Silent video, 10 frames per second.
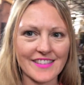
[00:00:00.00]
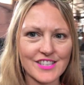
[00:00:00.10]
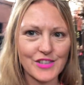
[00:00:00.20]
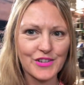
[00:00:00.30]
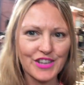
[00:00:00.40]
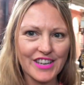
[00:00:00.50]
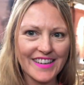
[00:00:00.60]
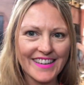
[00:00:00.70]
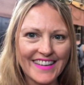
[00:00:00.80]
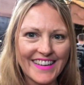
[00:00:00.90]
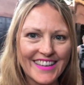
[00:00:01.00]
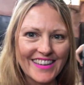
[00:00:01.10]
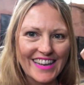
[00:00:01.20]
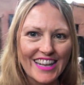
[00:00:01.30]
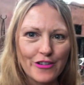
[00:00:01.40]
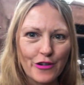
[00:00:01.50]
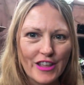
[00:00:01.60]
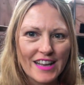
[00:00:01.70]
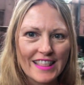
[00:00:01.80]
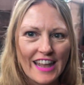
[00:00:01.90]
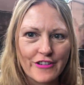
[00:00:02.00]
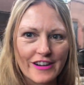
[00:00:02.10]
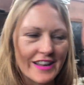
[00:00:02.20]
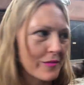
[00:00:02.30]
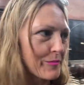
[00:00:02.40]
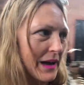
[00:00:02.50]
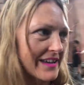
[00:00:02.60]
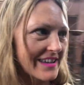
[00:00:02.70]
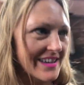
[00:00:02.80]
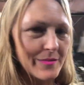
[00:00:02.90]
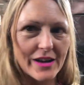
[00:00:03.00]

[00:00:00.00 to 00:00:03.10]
in the souk. You can hear all the clattering and banging